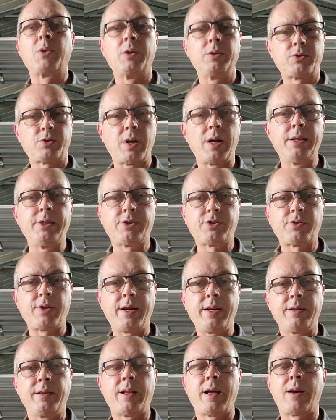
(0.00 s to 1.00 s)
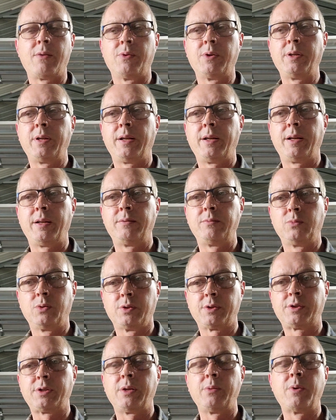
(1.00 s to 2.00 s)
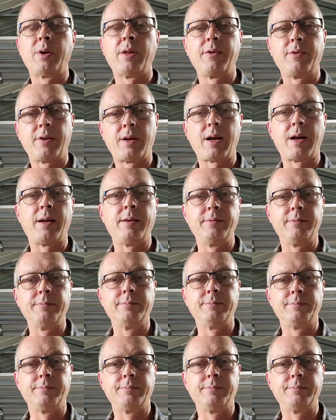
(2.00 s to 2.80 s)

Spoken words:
going to try and straighten that one, and then we'll see whether or not